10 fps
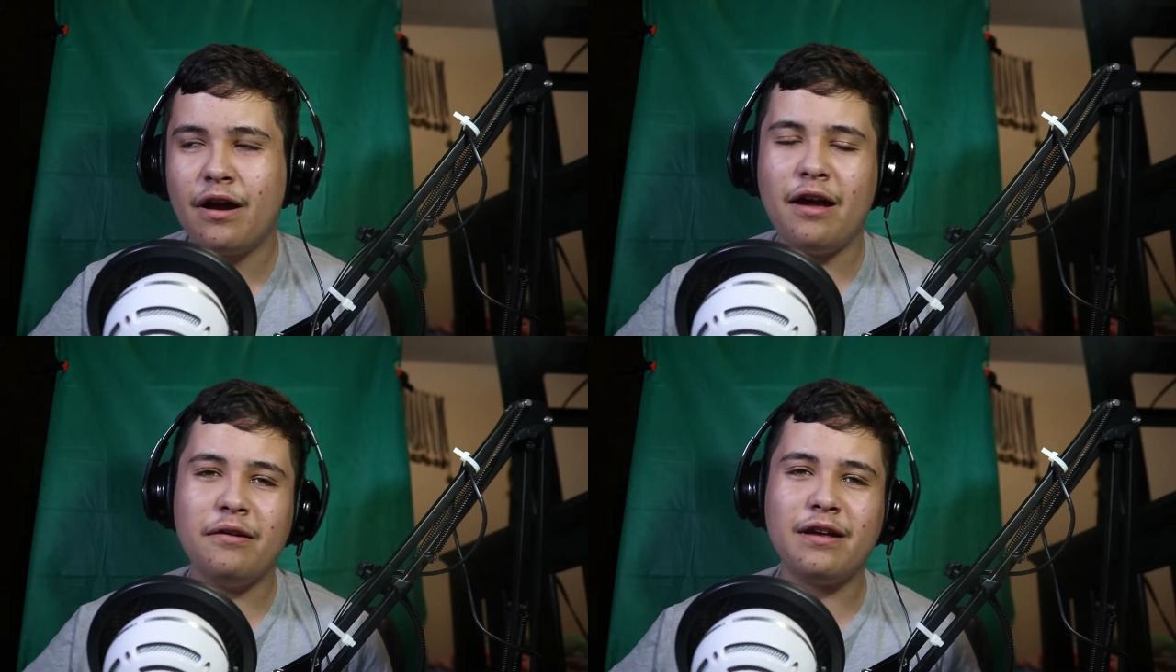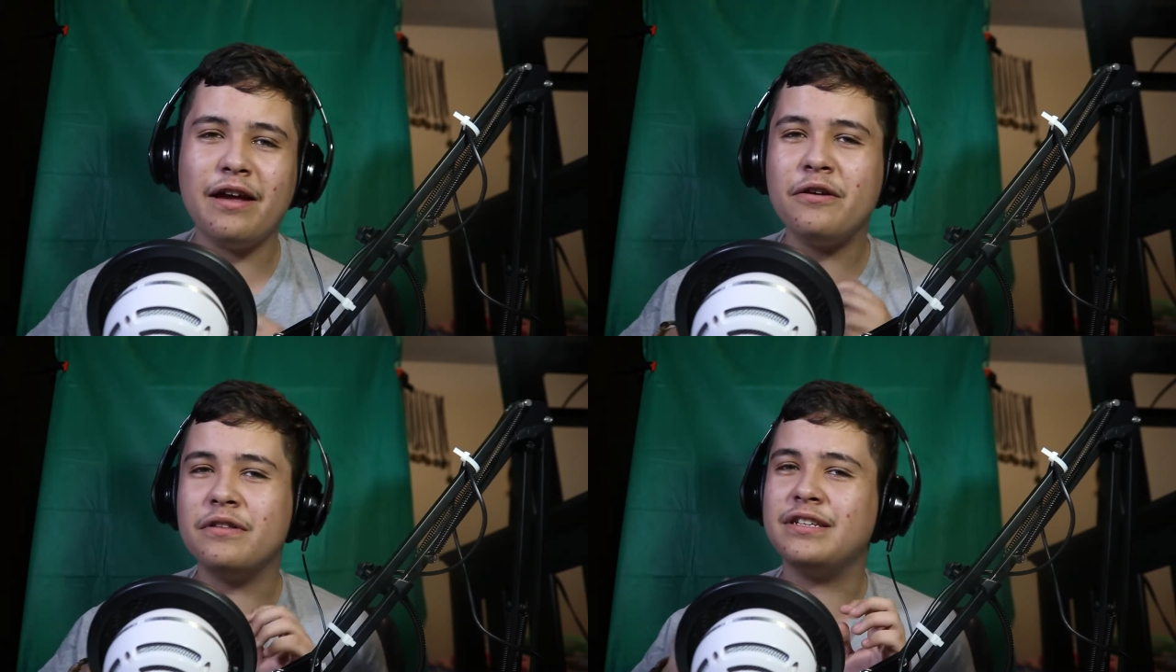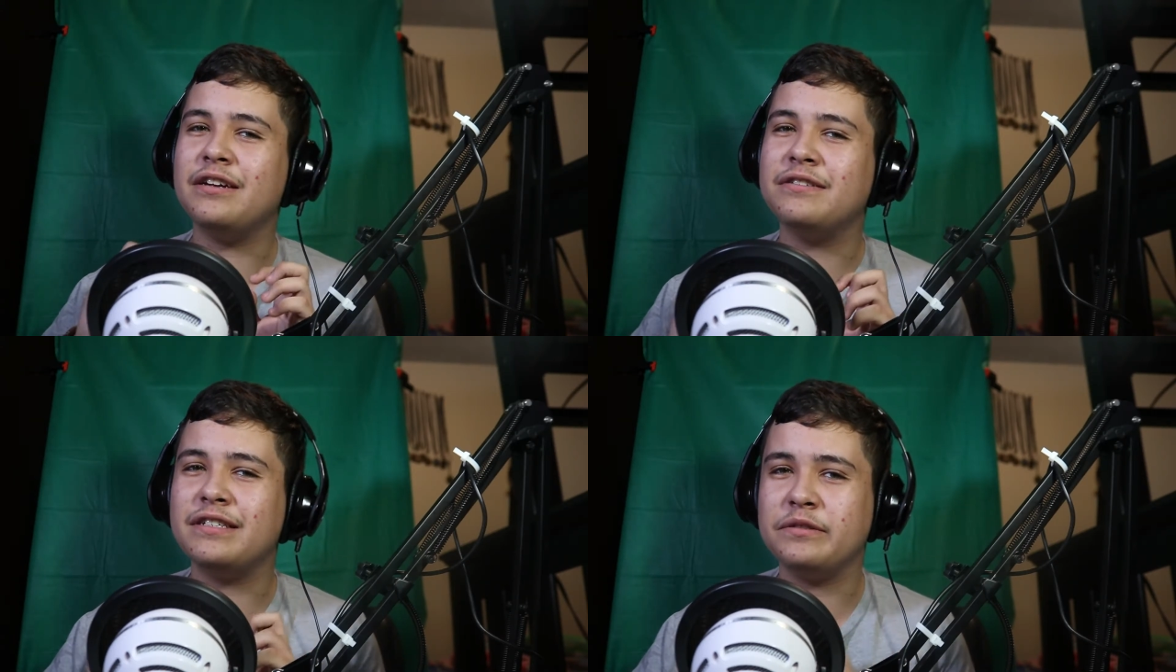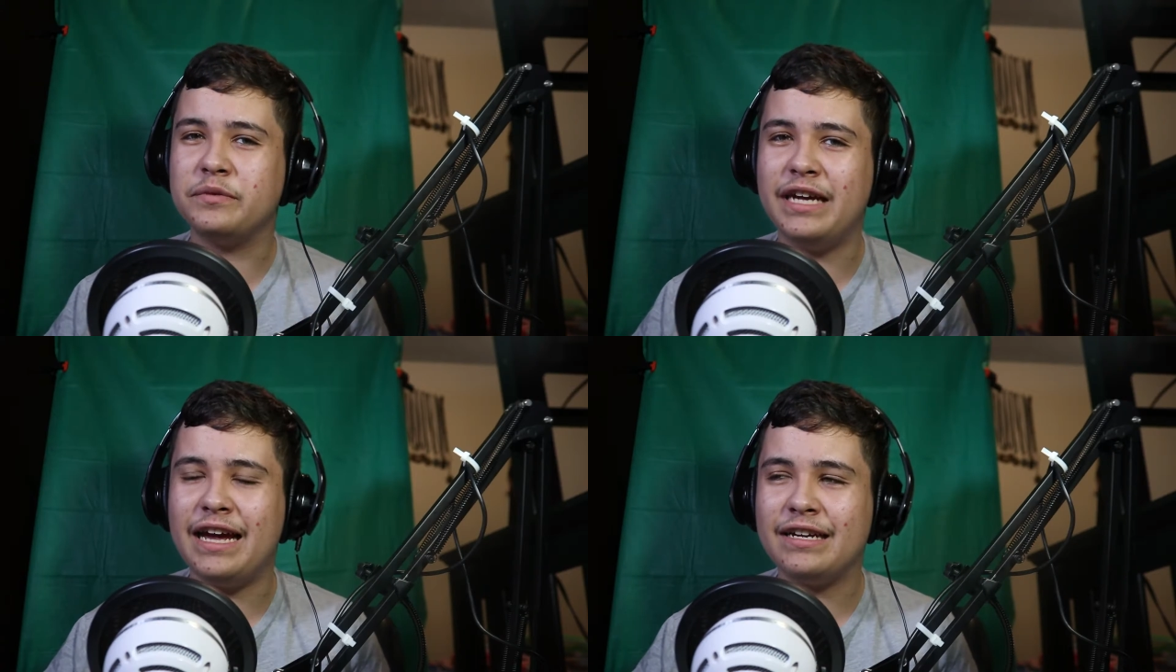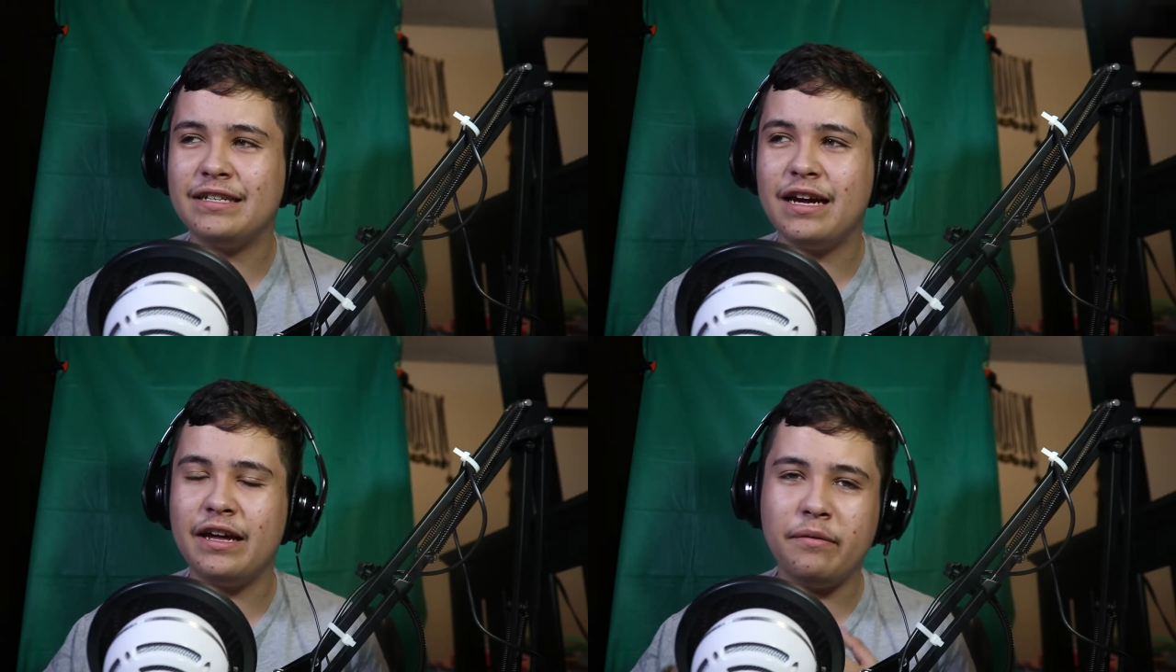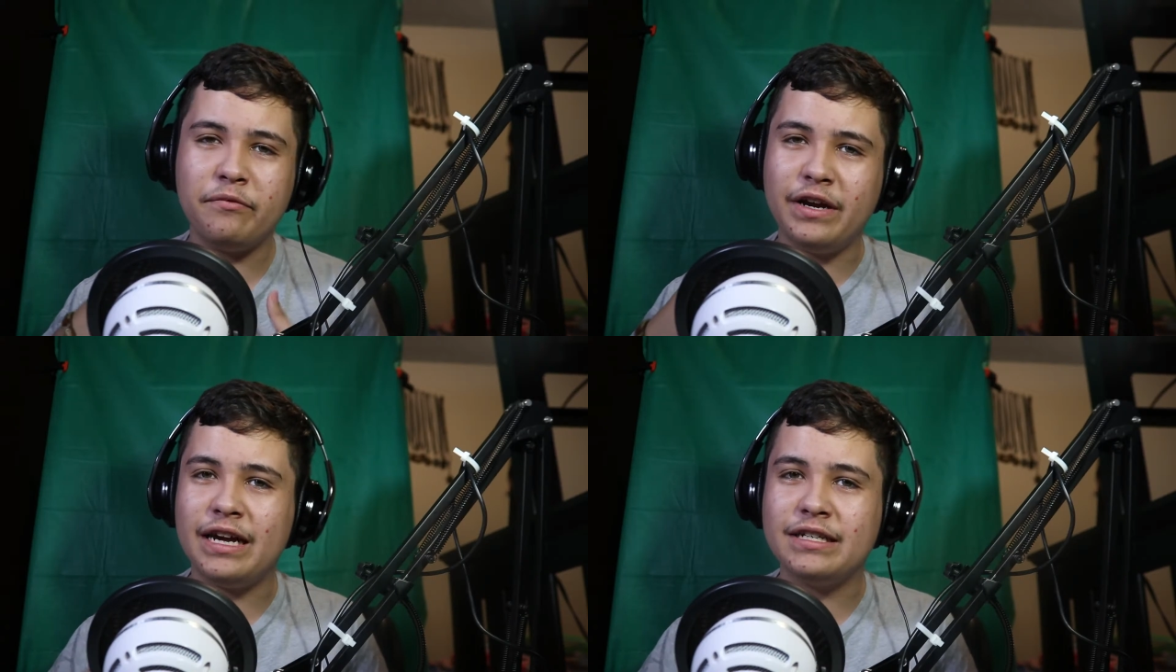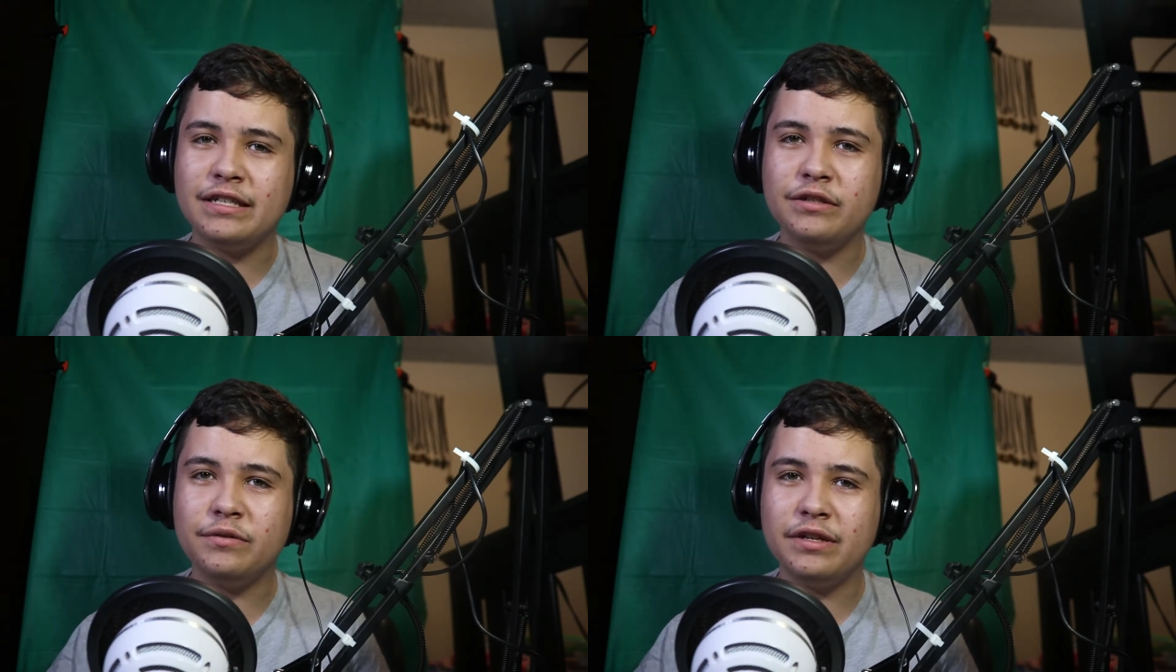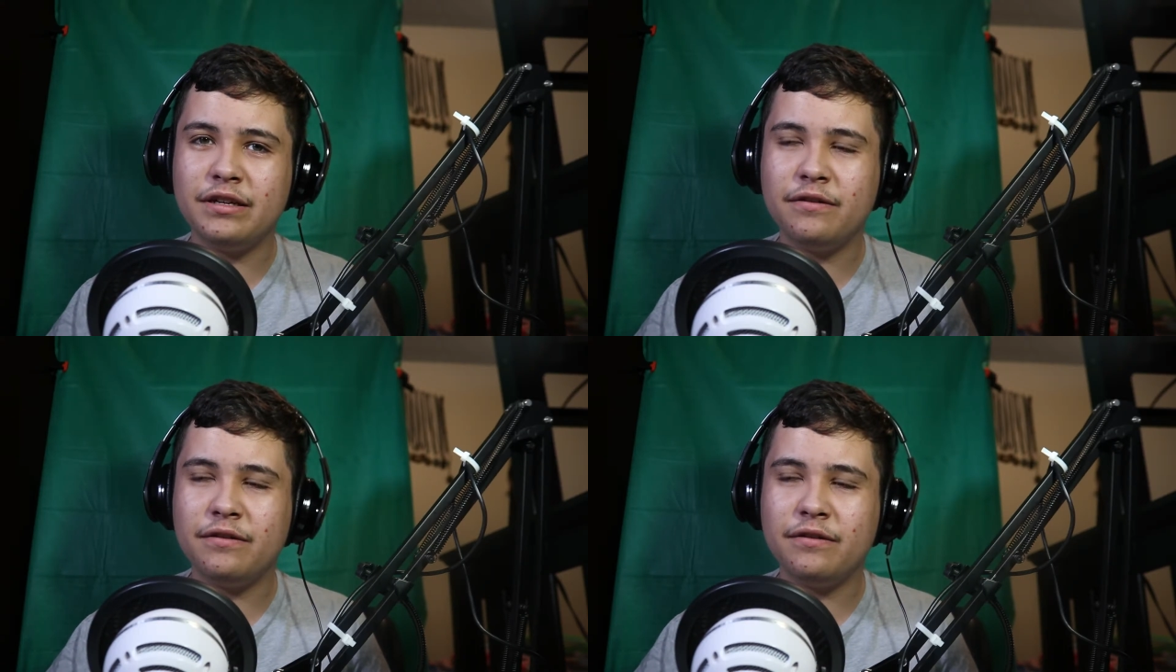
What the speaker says: I know the title says React. I am reacting to it.